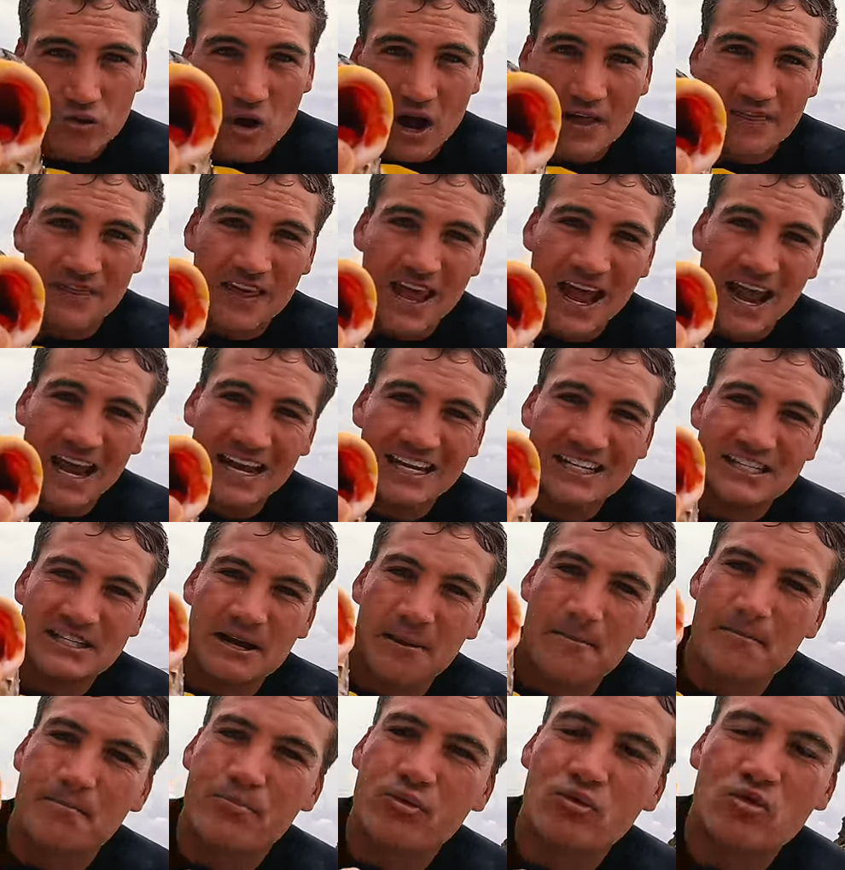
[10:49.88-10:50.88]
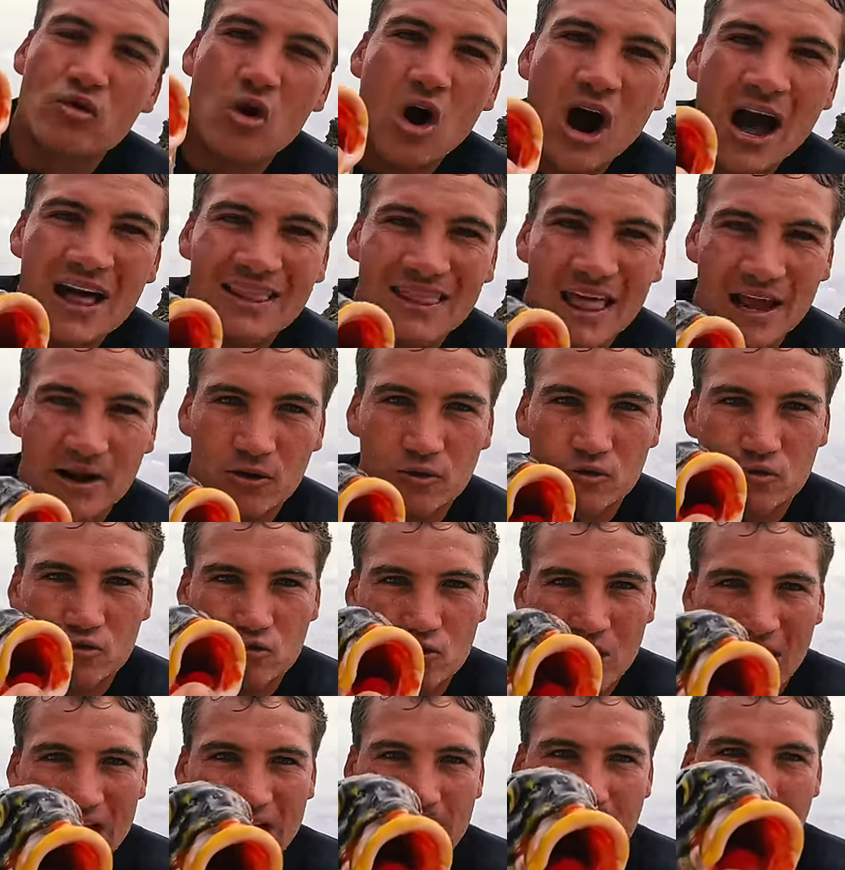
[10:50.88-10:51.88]
right there, it is a bright like
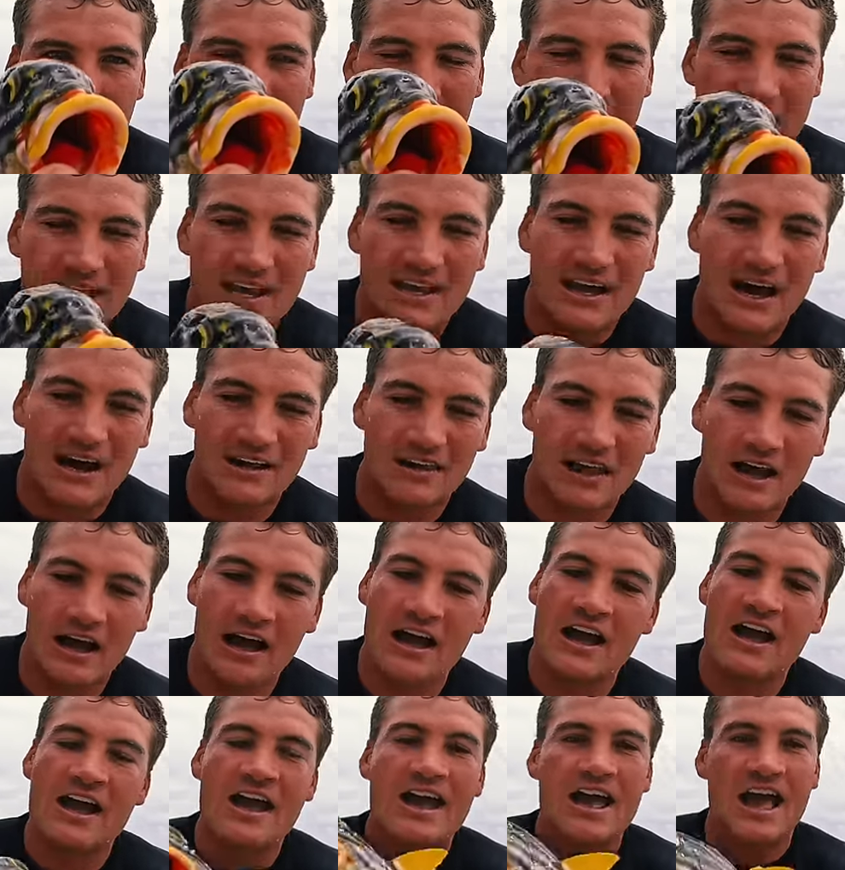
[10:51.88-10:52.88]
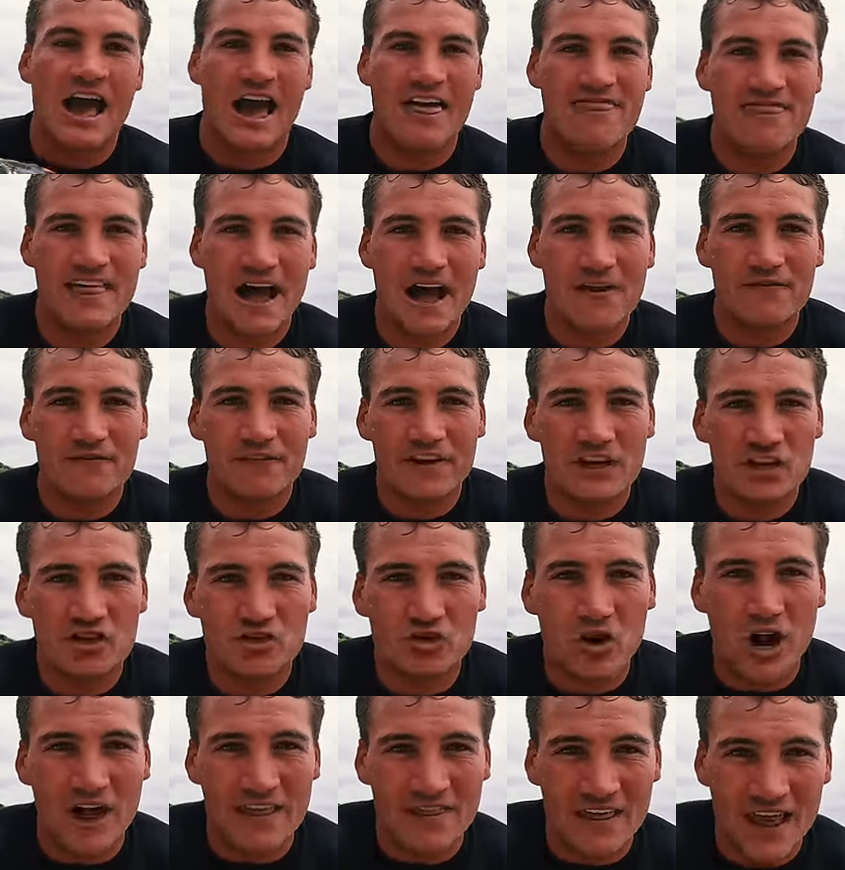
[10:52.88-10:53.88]
reddy pink color, and that fish
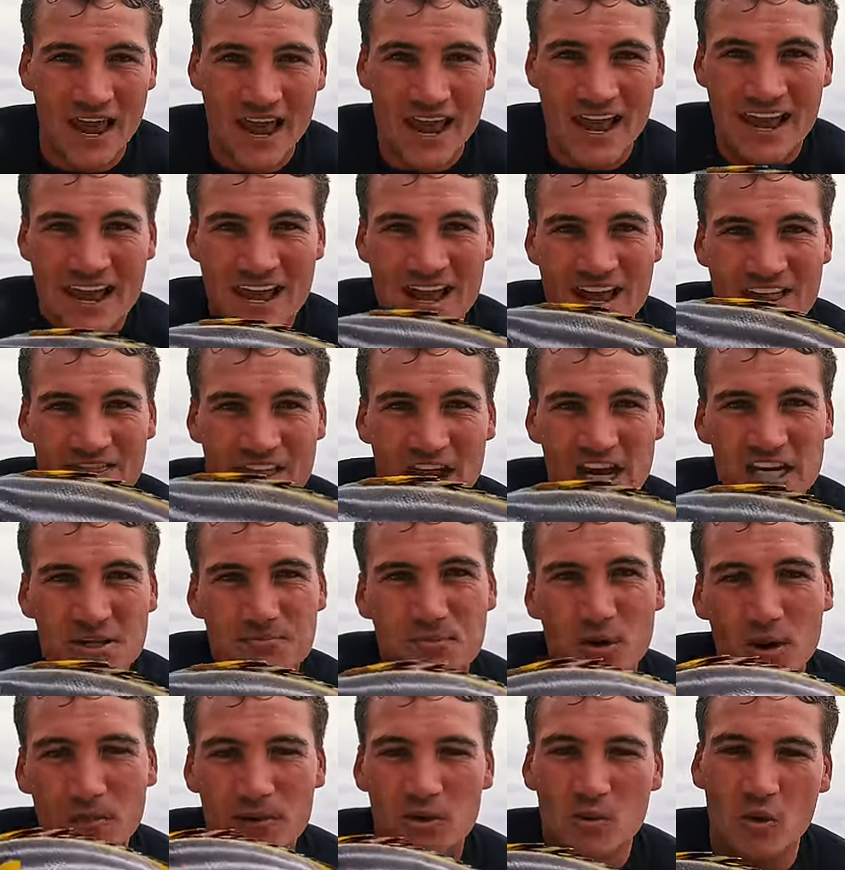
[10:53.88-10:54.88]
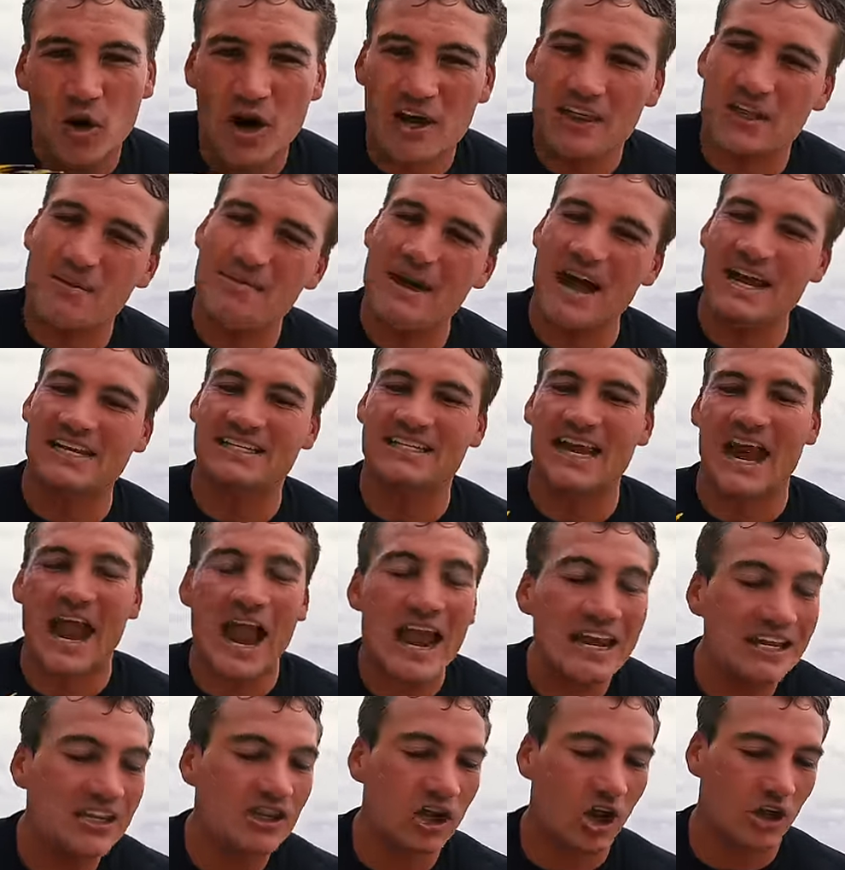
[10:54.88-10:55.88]
right there, that is probably worth about
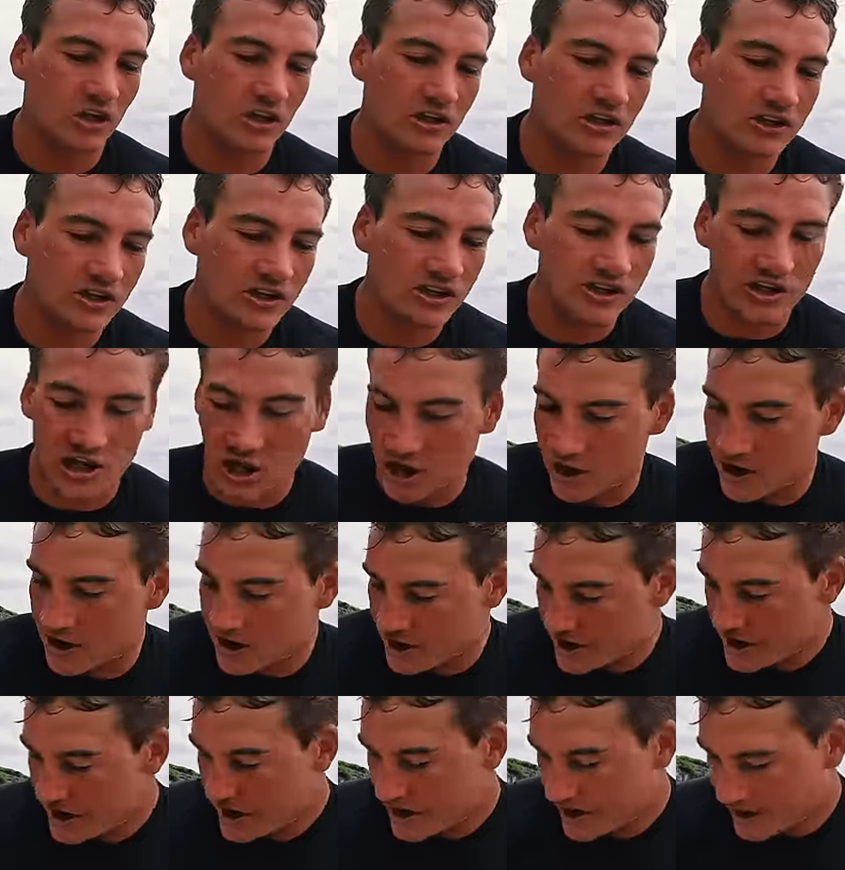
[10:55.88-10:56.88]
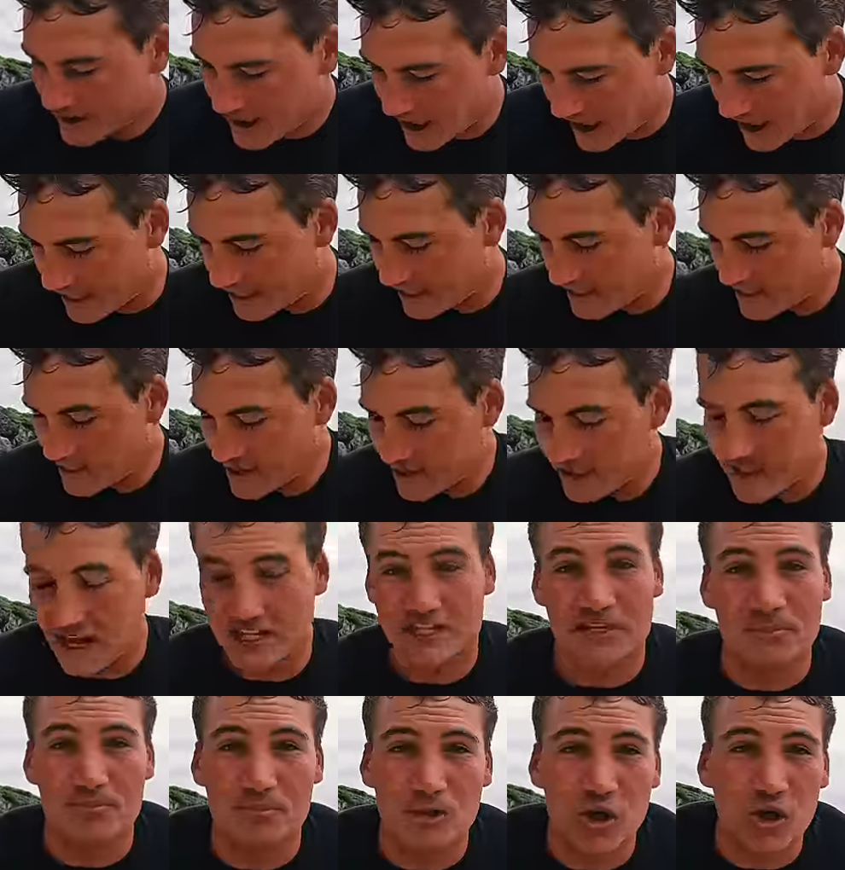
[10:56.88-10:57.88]
$10. So yeah,
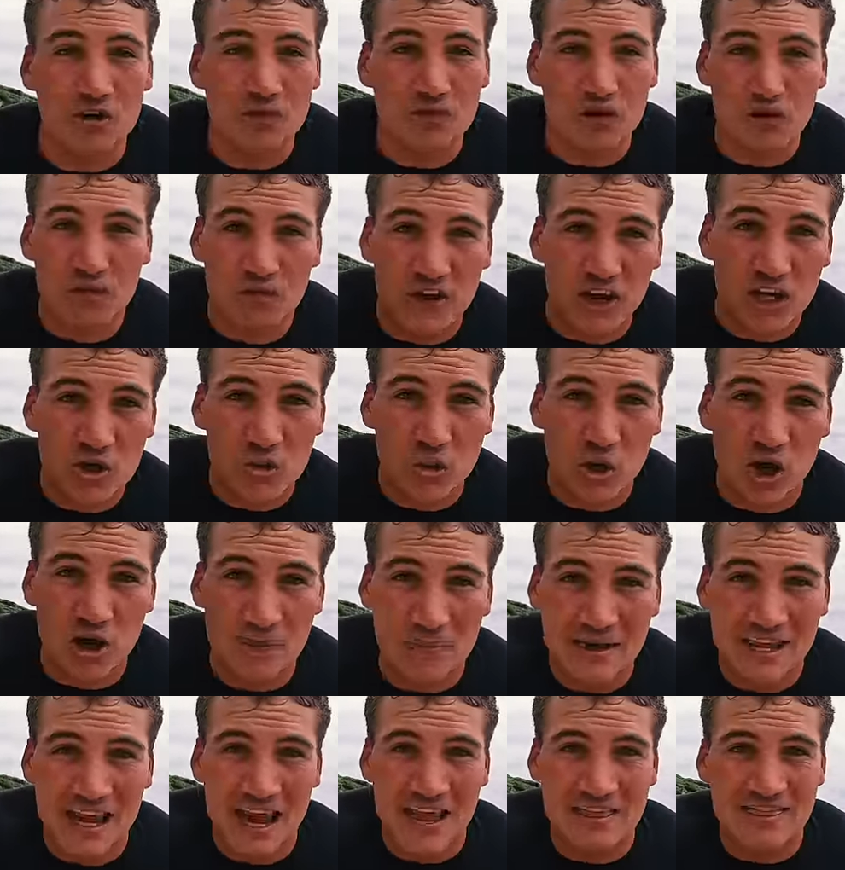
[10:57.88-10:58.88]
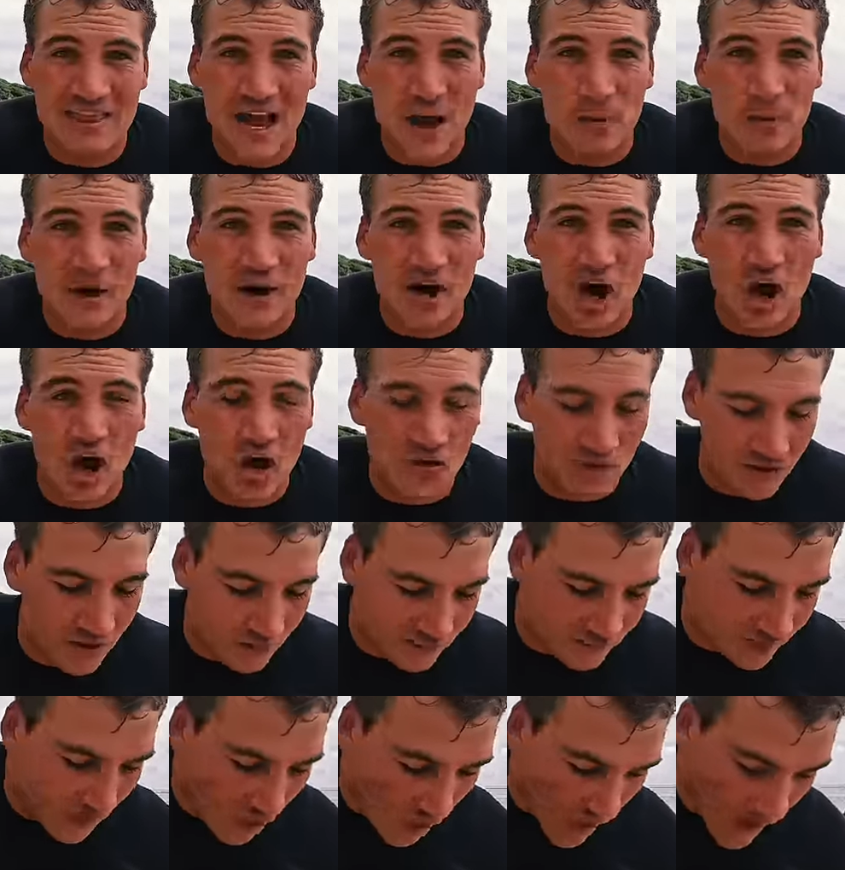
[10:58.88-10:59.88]
that's a beautiful fish. We're going to be getting that one over the
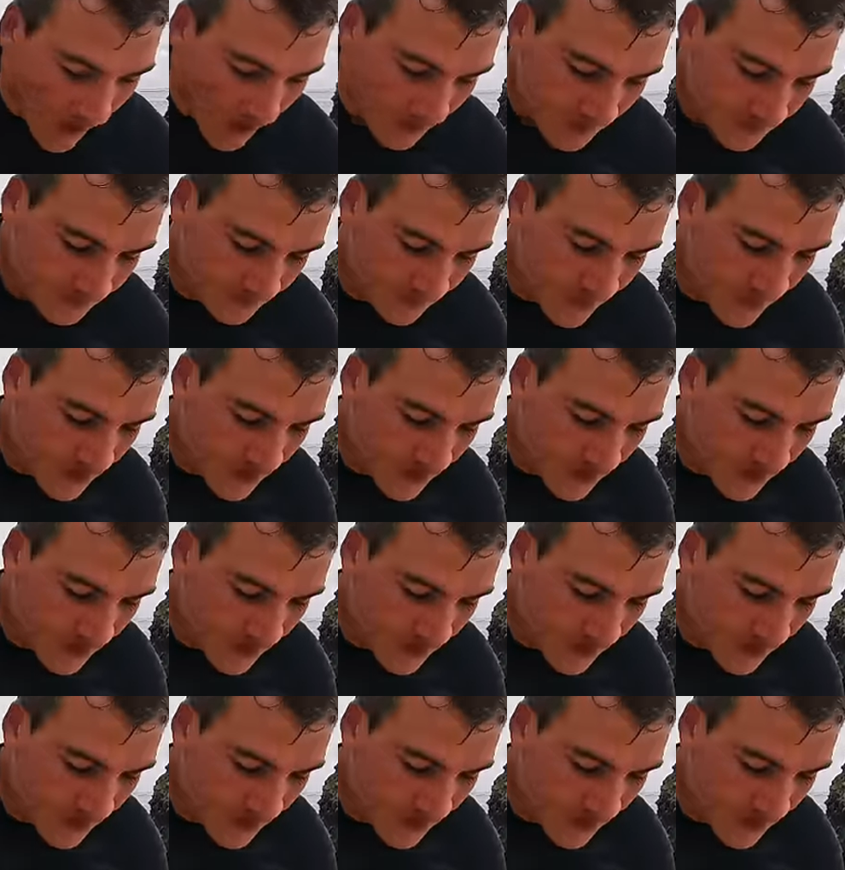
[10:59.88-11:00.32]
fire.